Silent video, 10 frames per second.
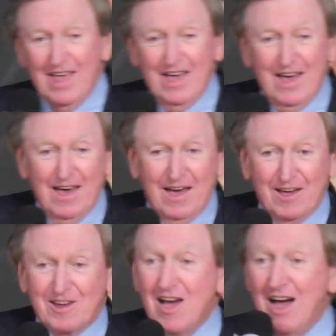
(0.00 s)

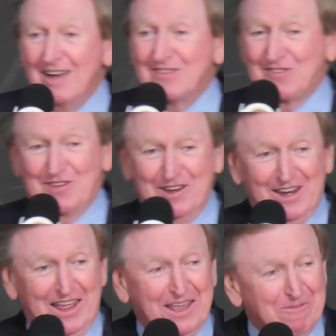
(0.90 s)

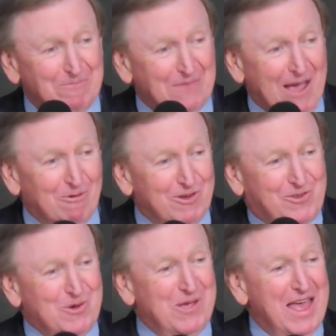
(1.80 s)
Constantly. I
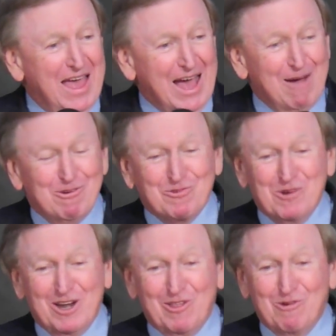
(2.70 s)
was
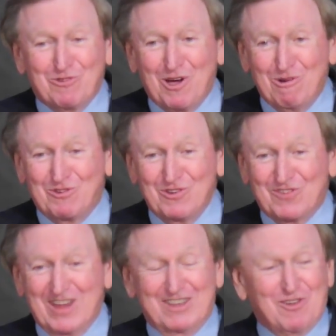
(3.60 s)
one of those
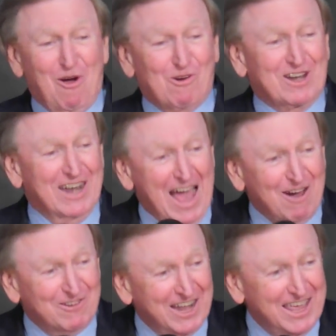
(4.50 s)
coaches that talked
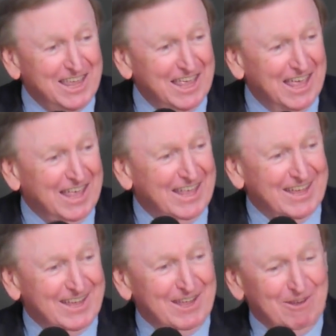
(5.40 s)
loudly
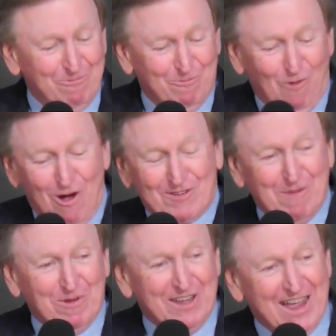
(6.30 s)
and walked
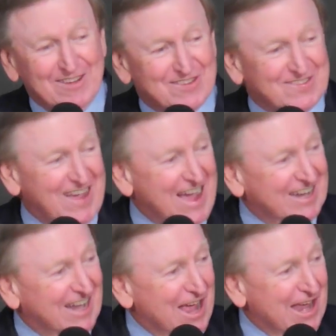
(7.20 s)
up and down the
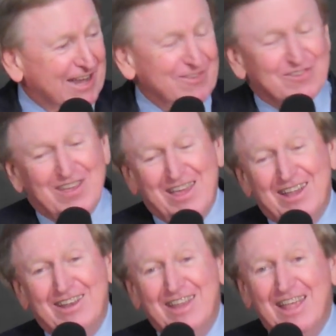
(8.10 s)
sidelines
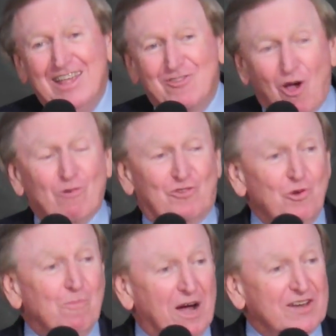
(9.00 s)
and talked
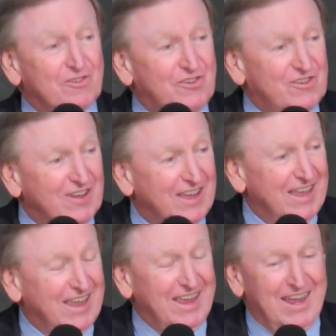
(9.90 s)
too much.
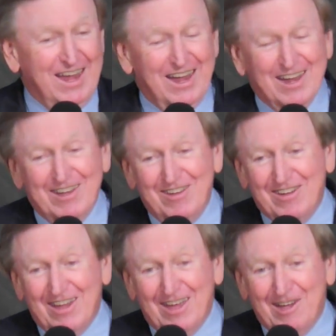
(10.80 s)
And
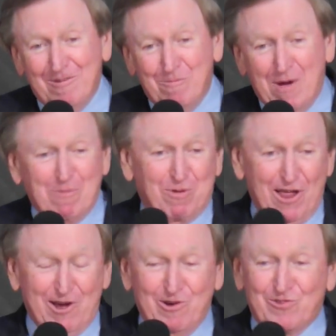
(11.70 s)
my
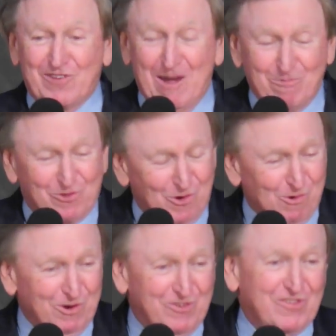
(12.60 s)
players, I'm sure,
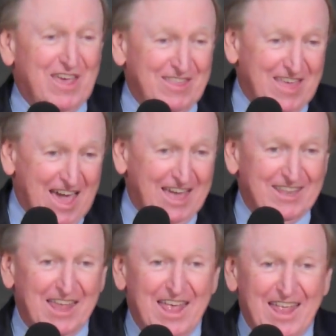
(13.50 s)
would say that.